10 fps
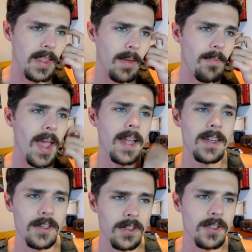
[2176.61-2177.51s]
they
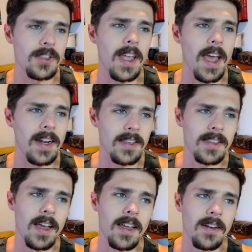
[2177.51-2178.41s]
managed to stay out of
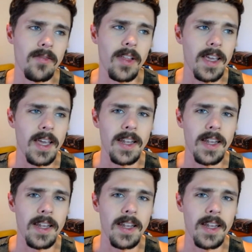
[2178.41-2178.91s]
sight of like